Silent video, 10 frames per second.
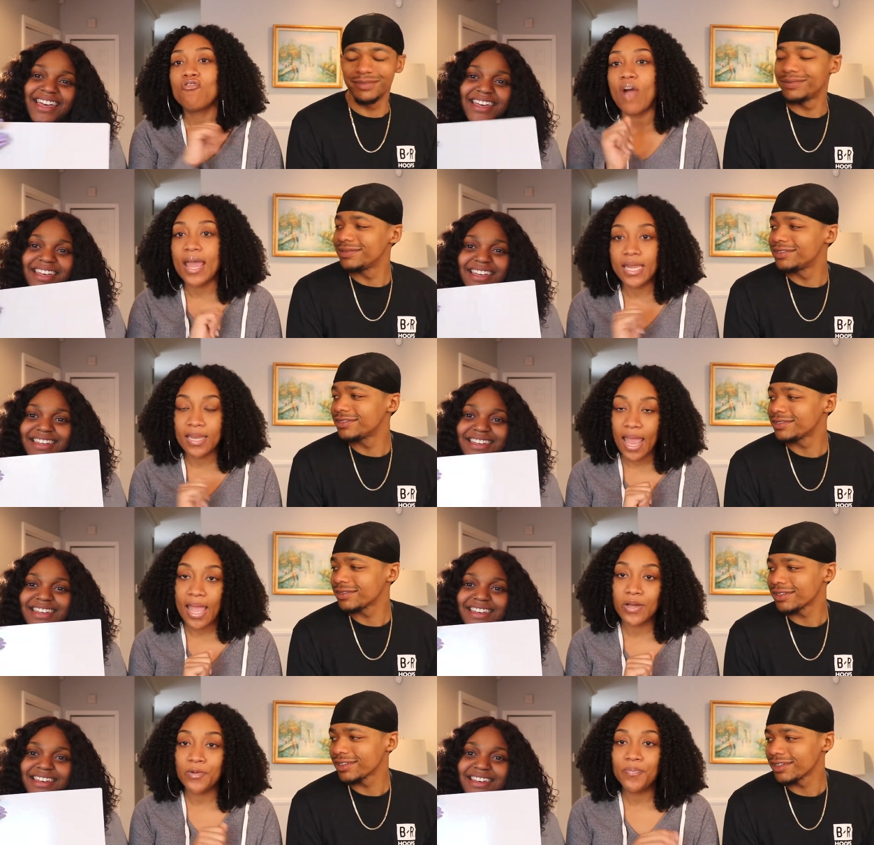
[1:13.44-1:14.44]
Speaker 1: write it
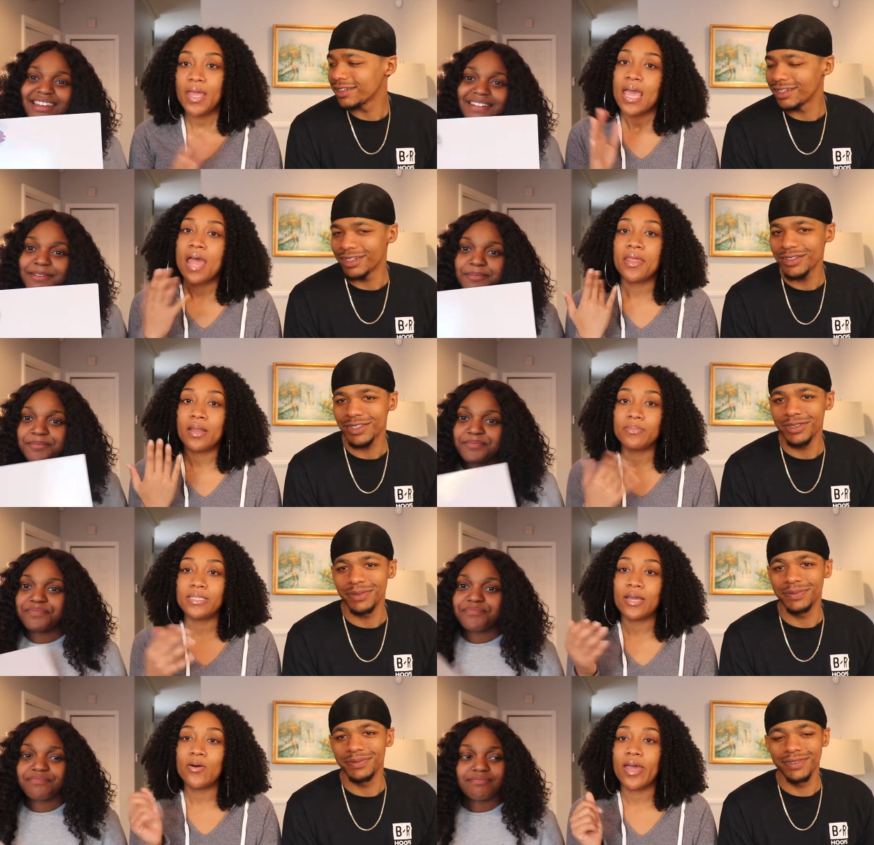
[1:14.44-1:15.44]
down, and then I'm gonna
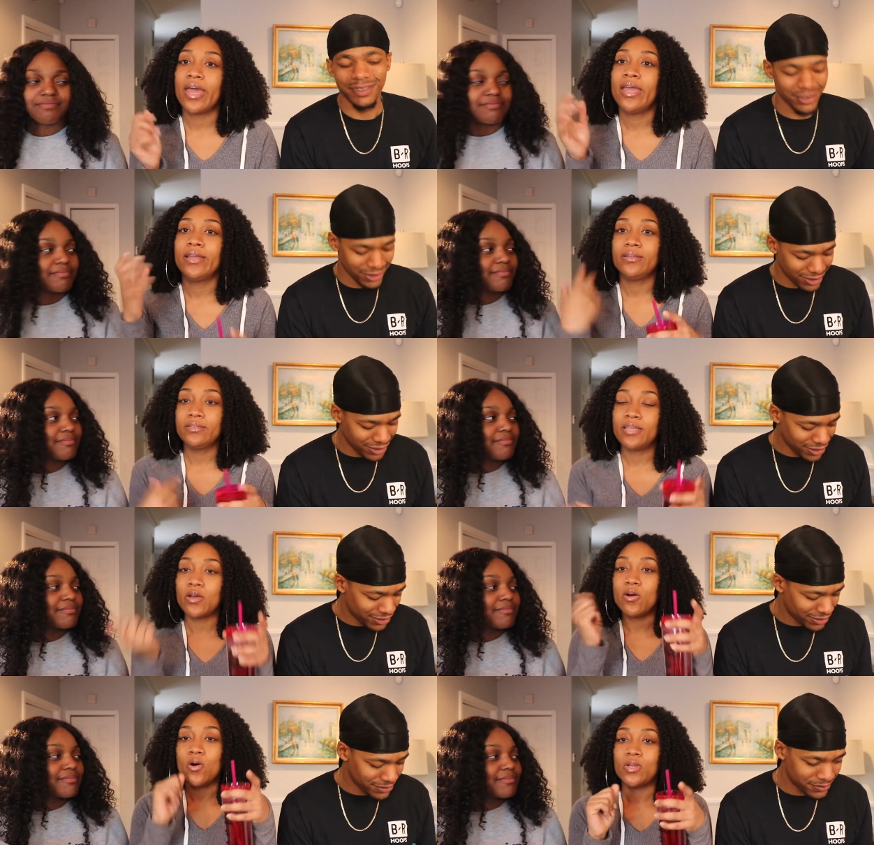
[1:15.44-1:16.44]
say, okay, they
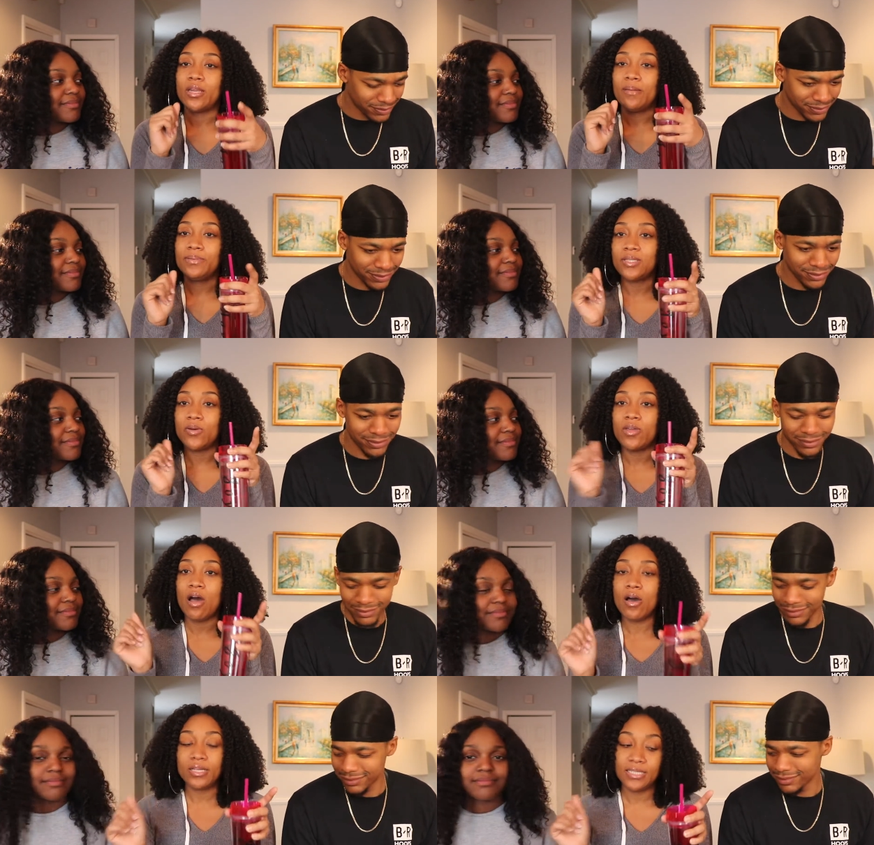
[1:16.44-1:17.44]
gonna hold it up so
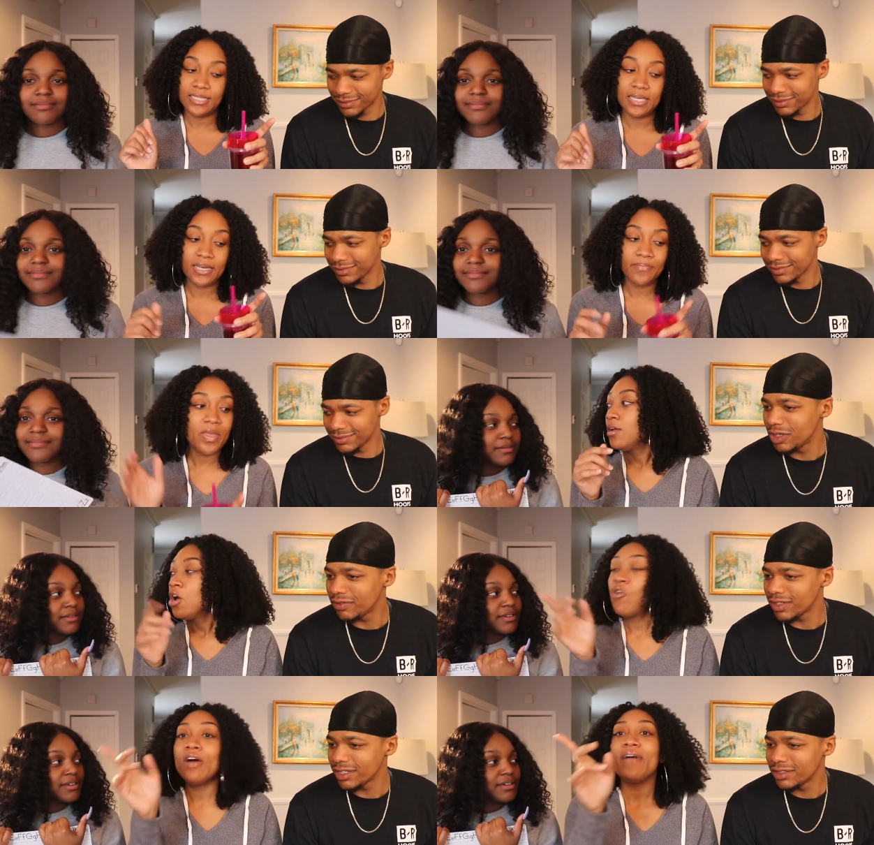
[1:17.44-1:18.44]
y'all can see it.
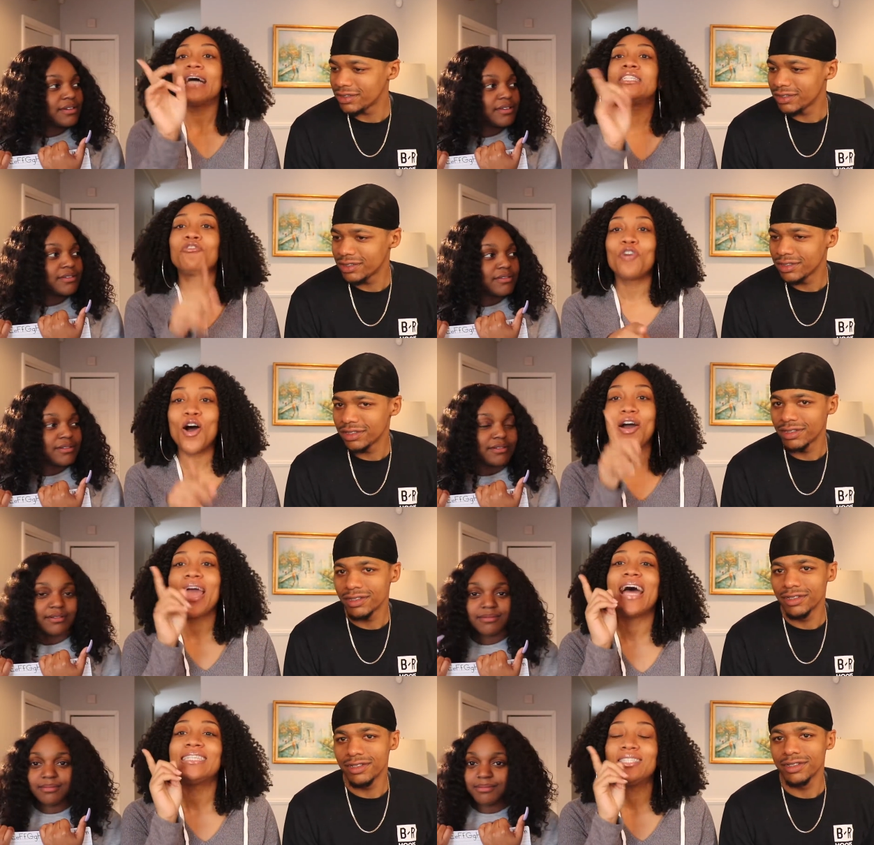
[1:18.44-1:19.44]
Whoever, Whoever, has it wrong
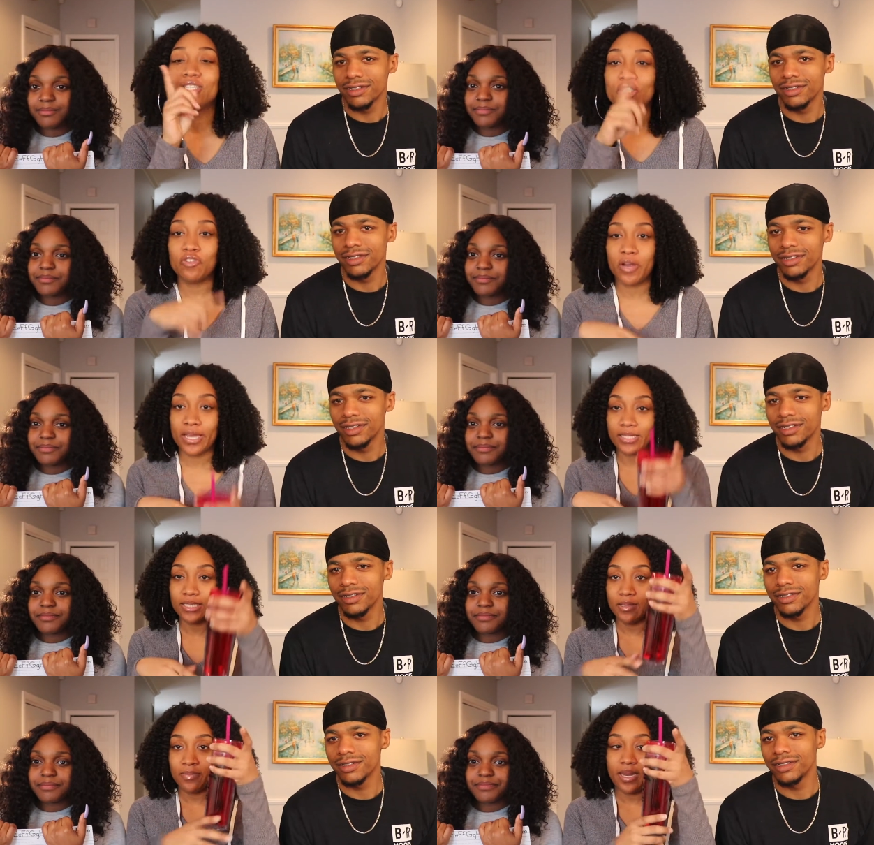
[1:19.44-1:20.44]
has to drink
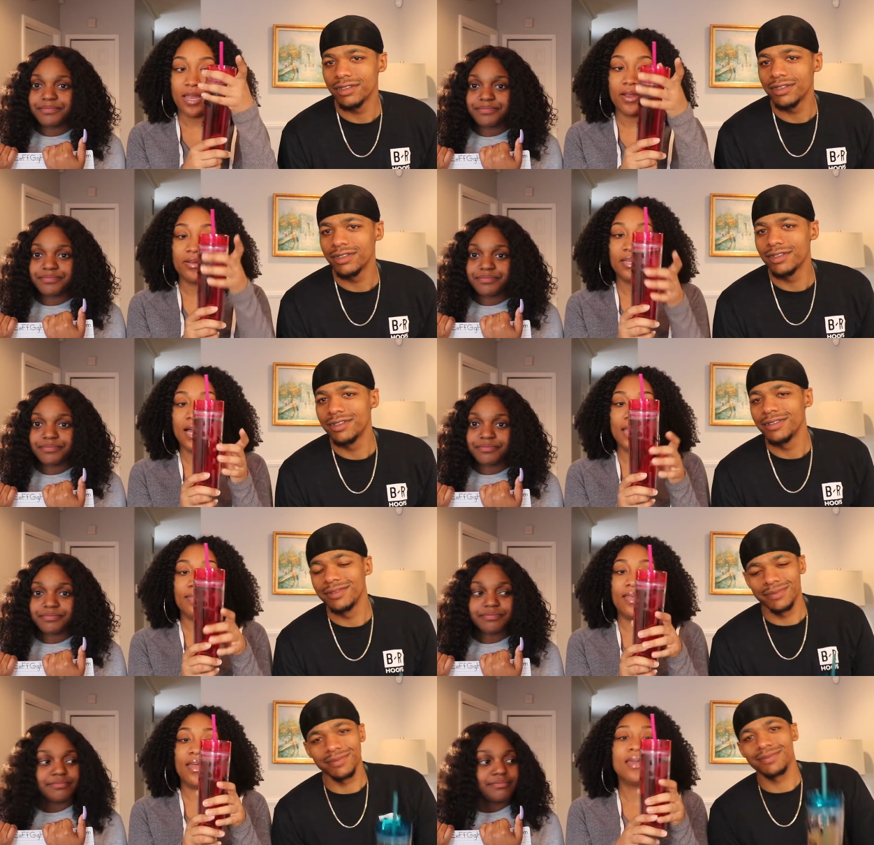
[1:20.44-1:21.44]
some of their
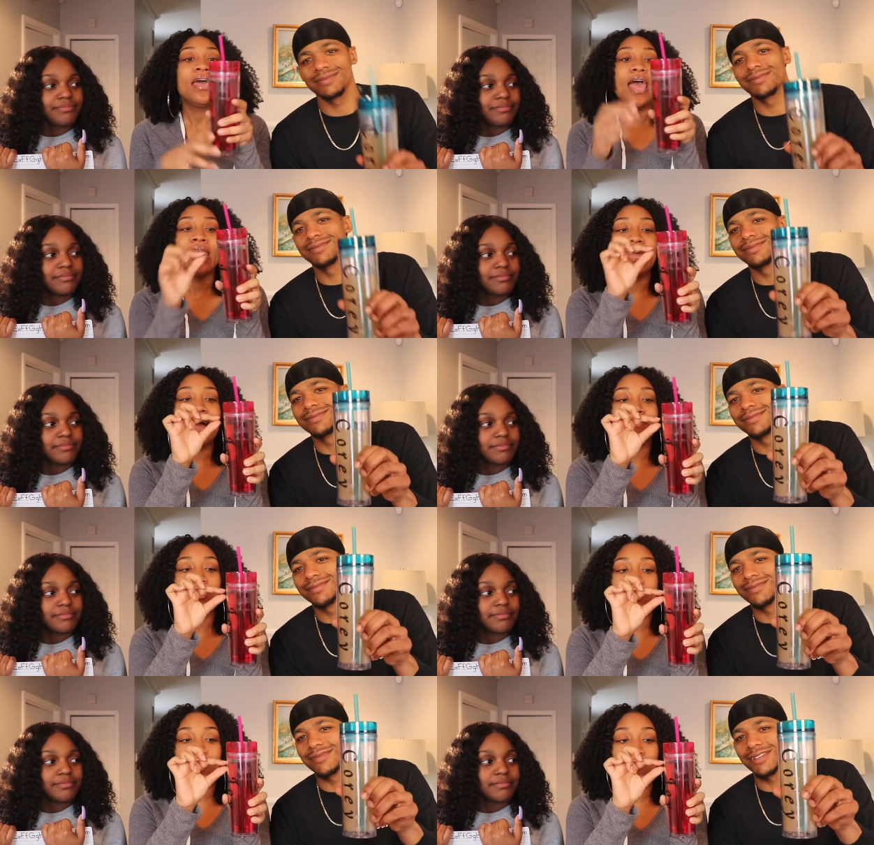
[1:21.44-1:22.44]
like thing. And they have
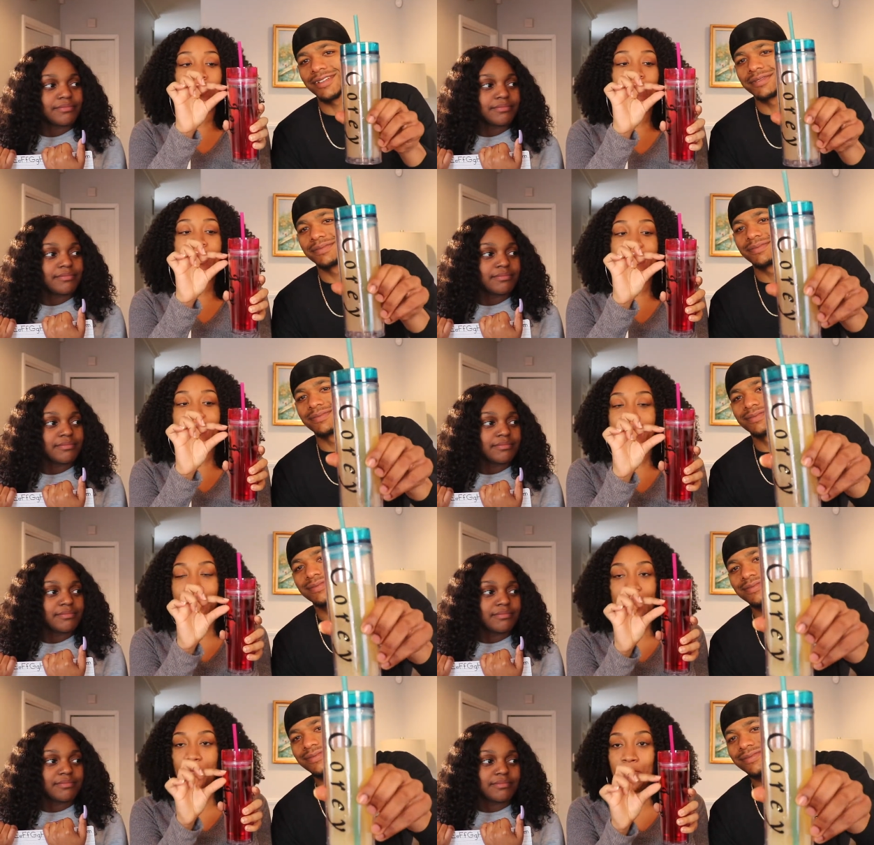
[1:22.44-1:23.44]
to drink it where we can see
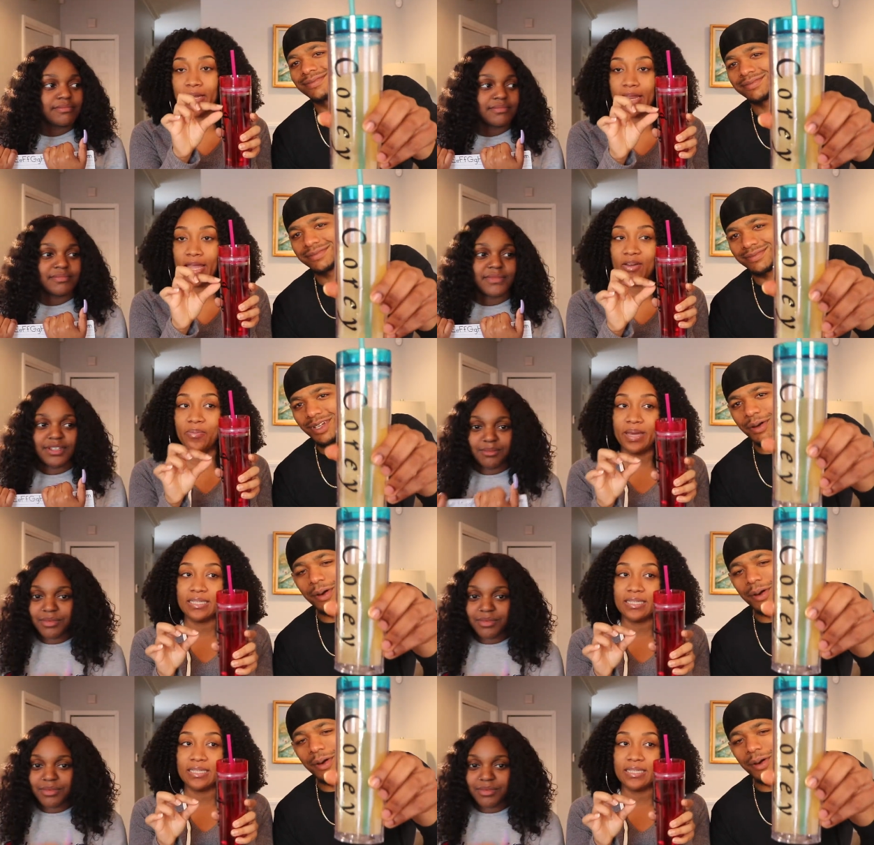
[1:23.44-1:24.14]
that it went down, basically.